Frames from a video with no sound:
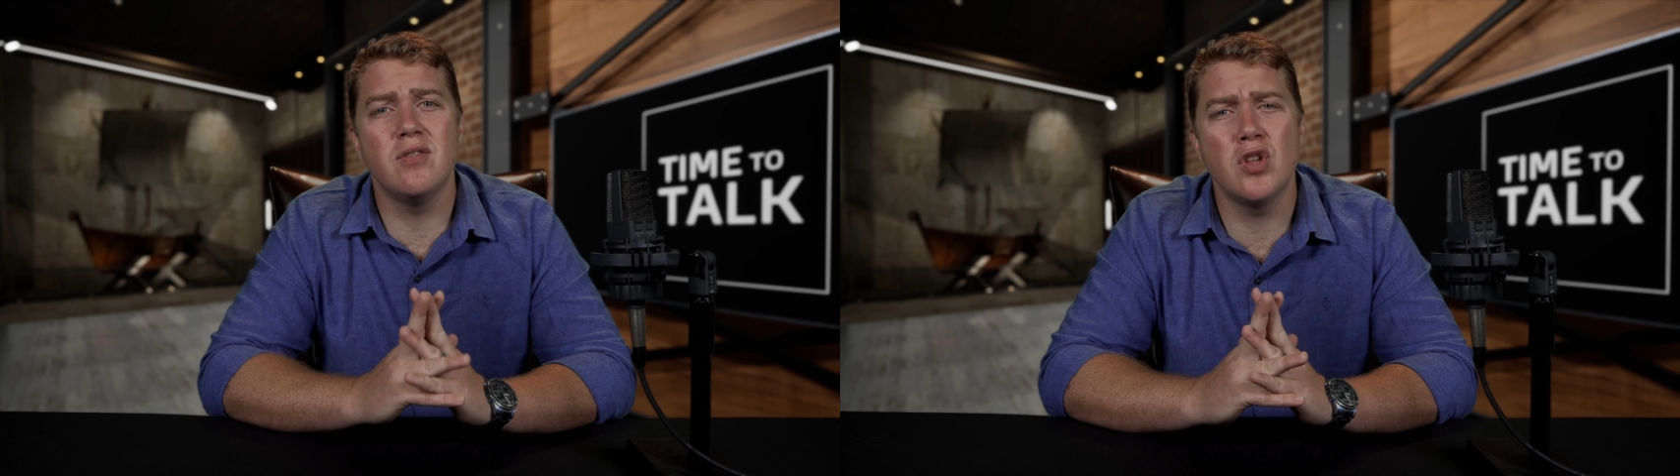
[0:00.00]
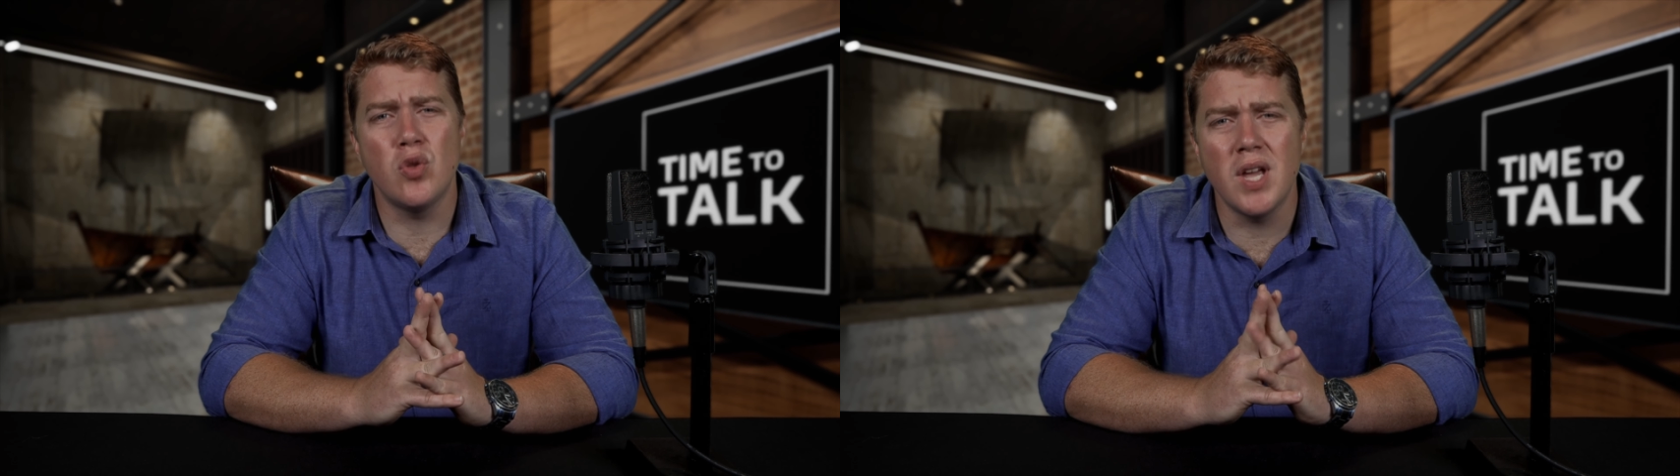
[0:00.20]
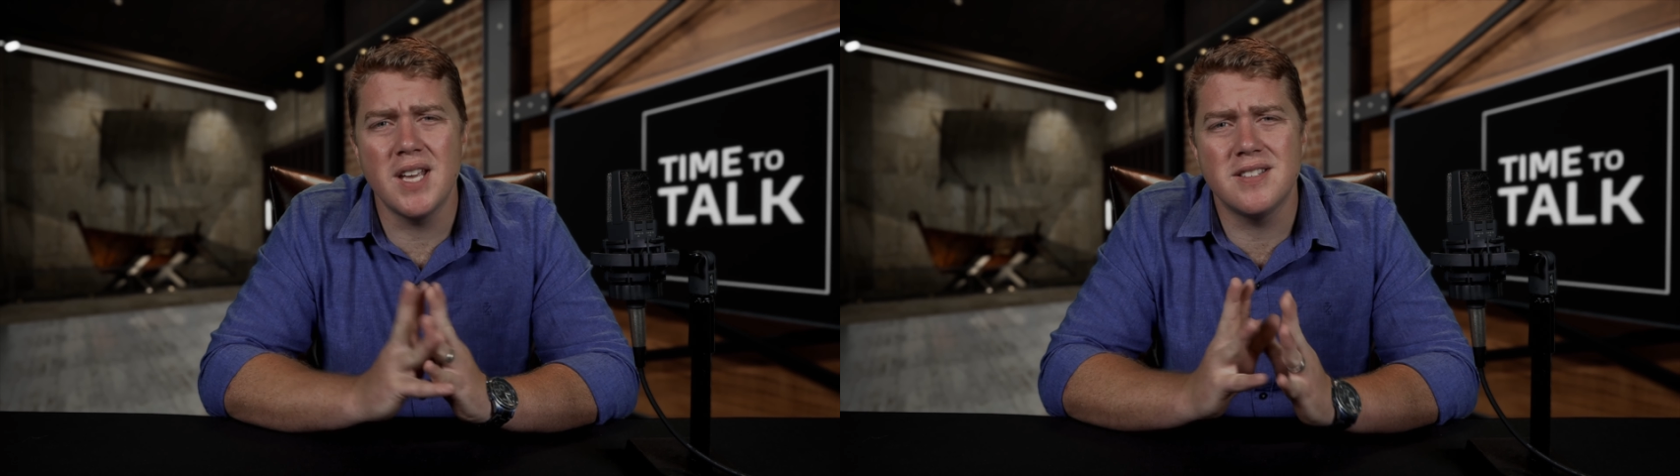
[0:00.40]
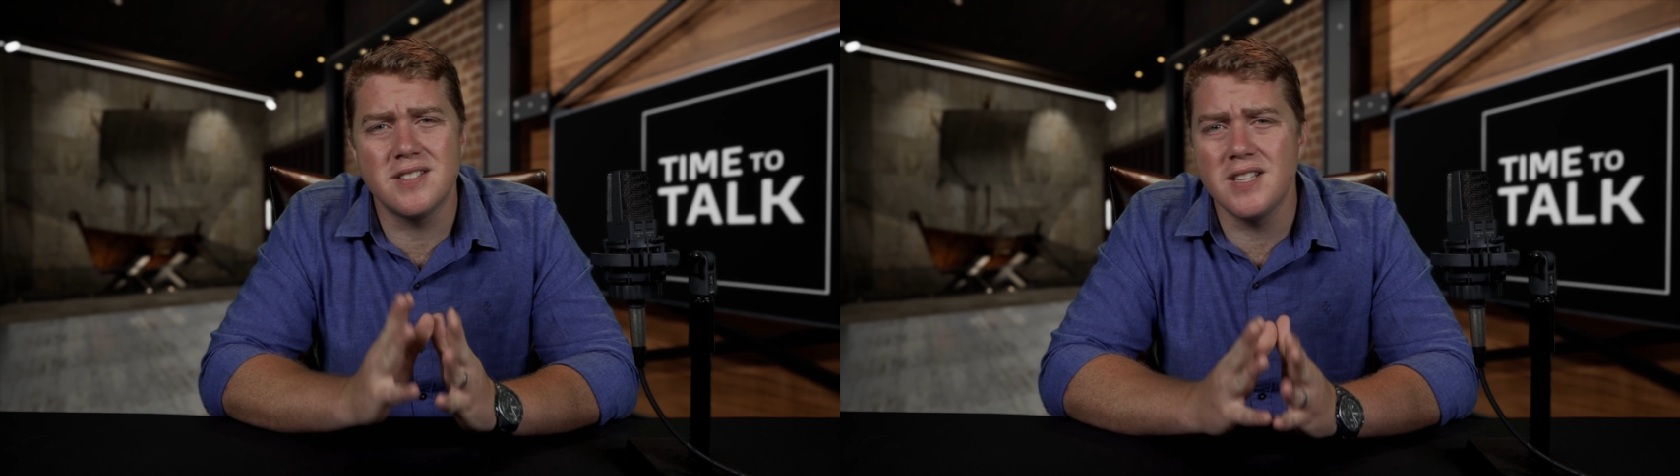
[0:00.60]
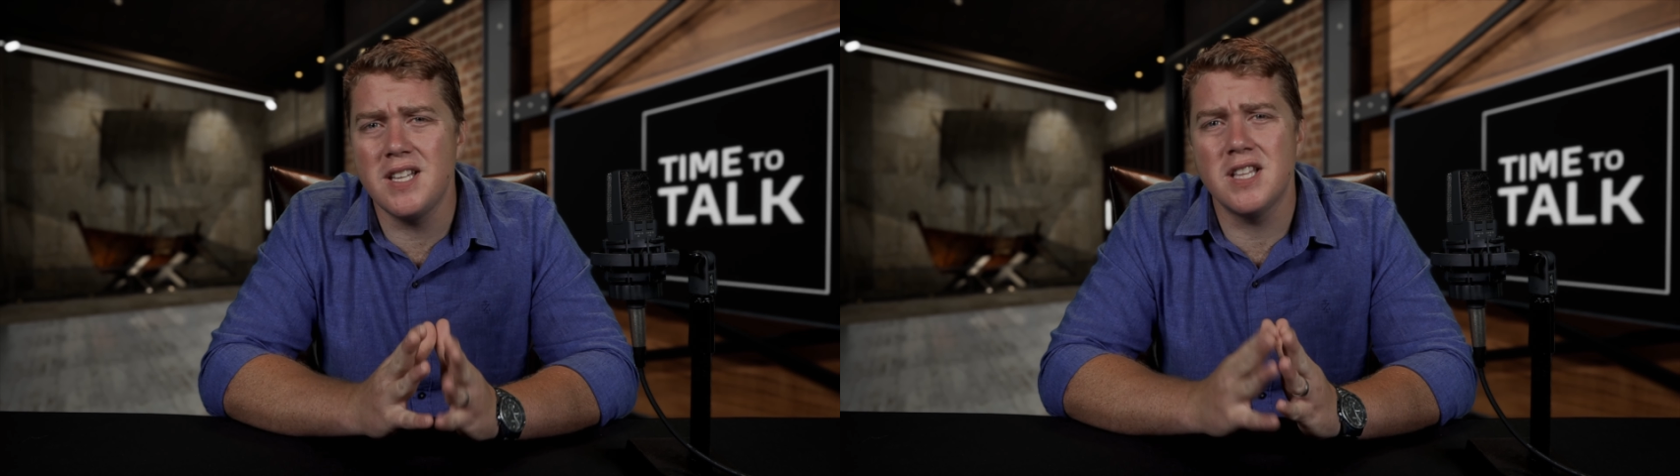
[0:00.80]
even though they had
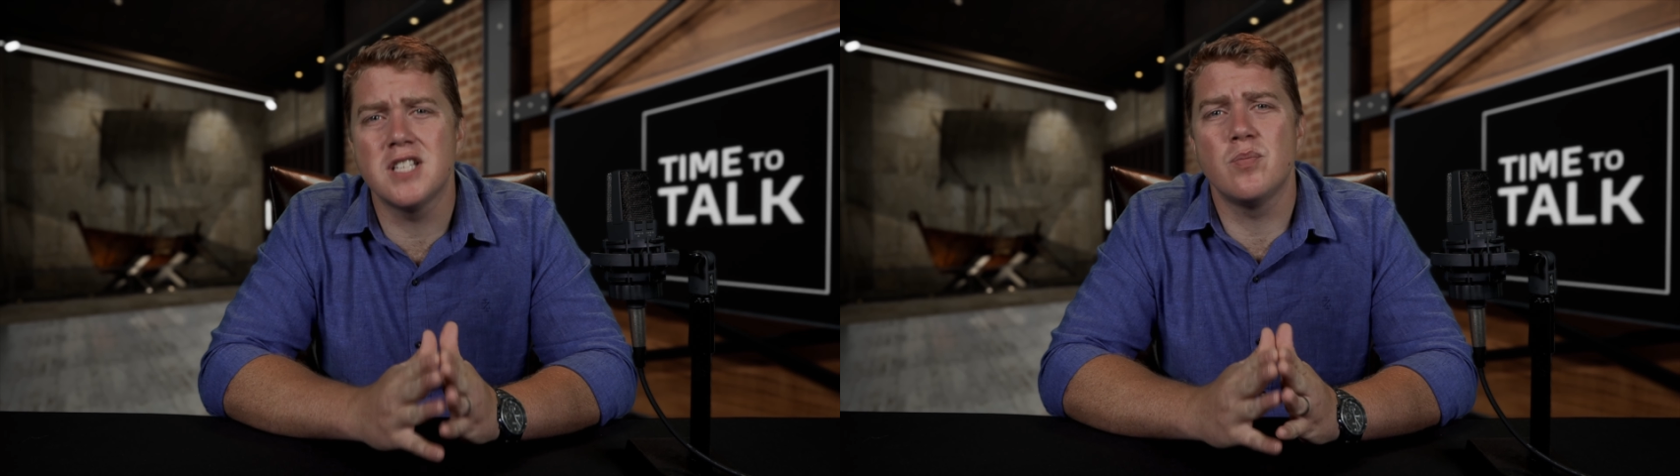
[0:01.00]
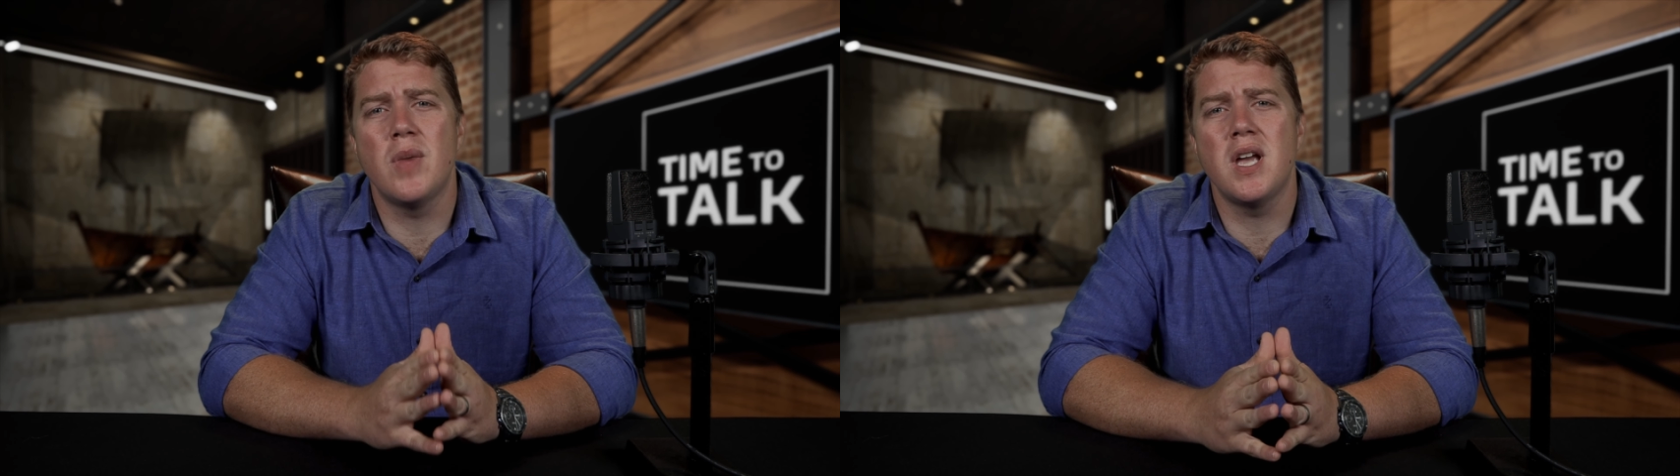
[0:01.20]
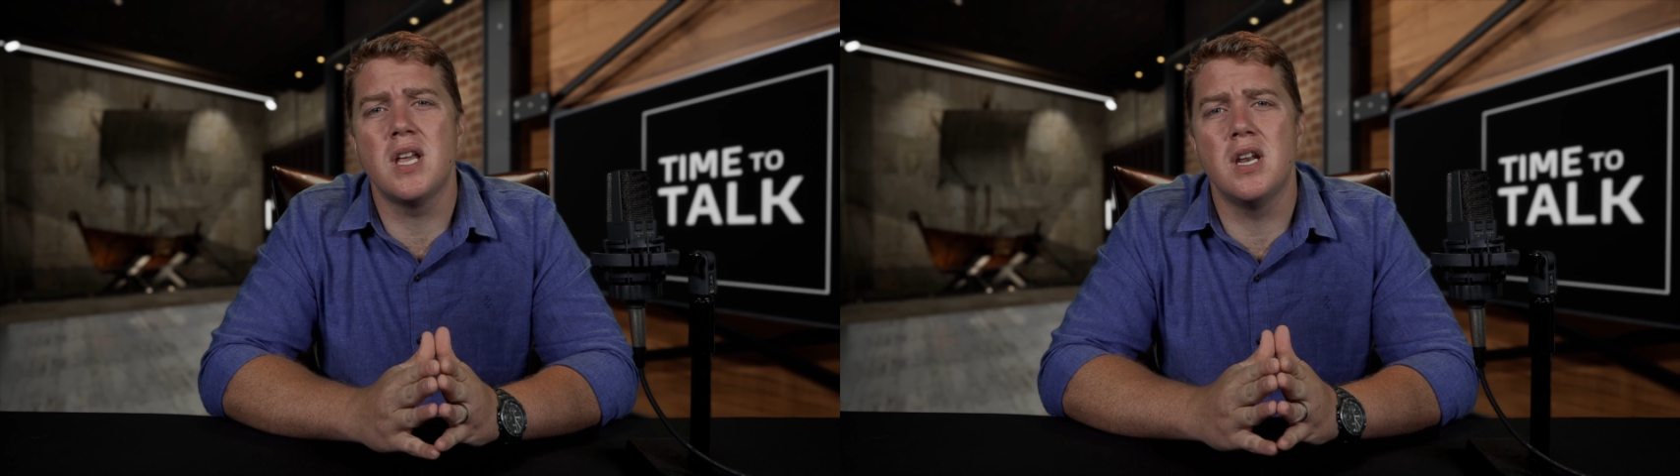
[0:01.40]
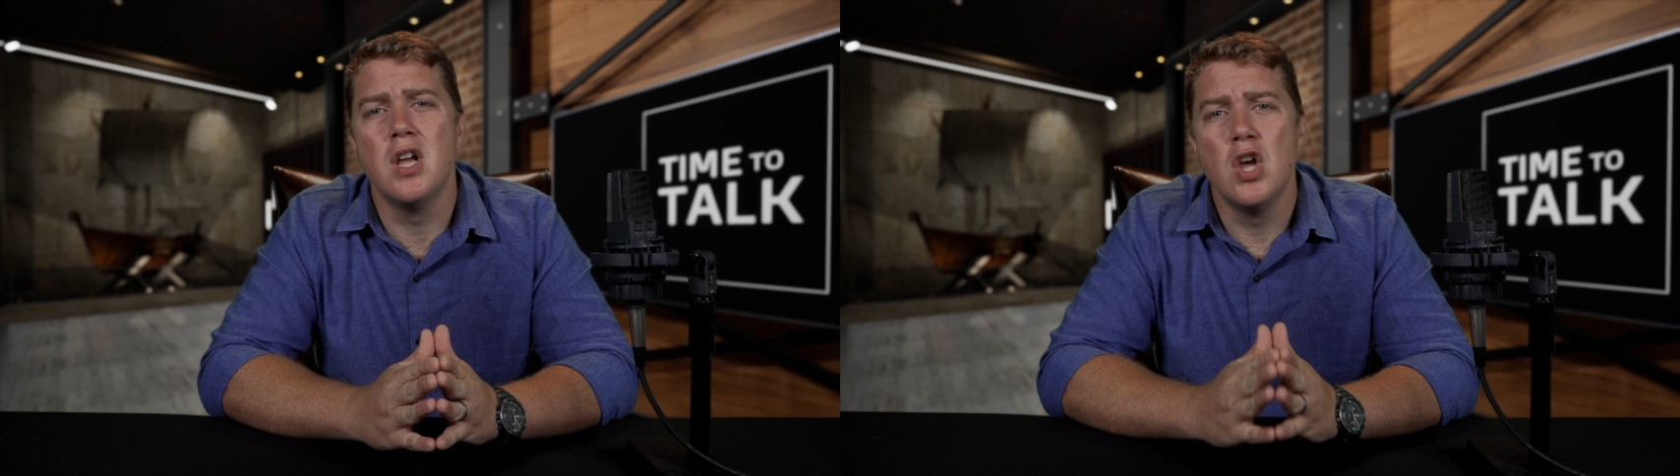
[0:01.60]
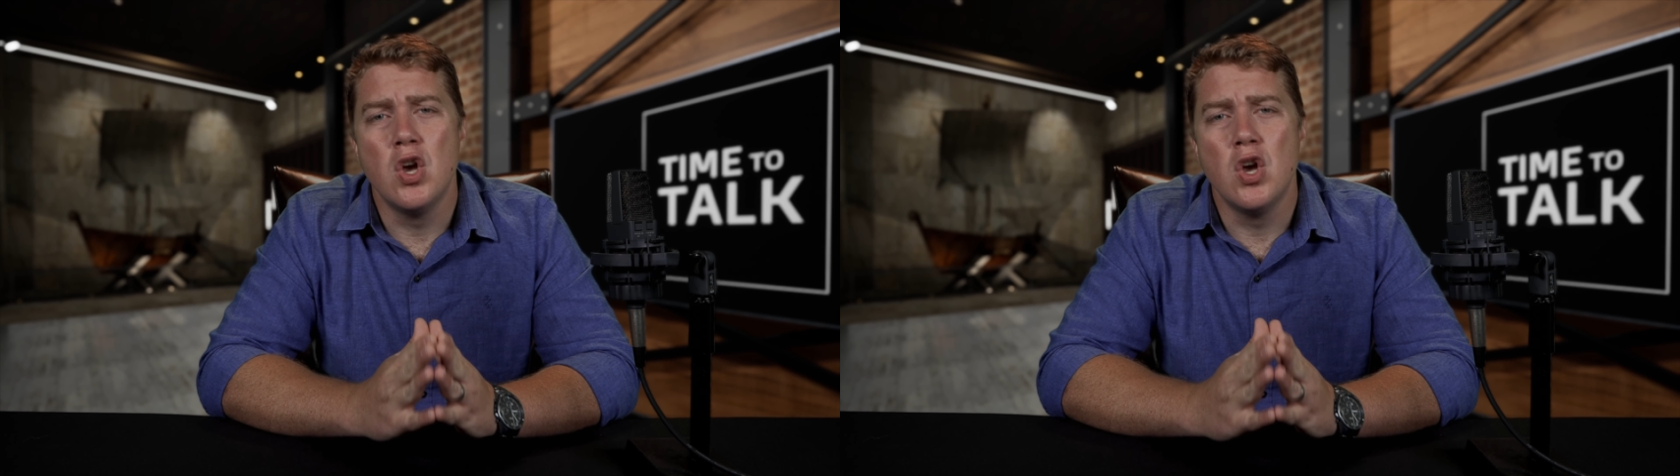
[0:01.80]
seen this man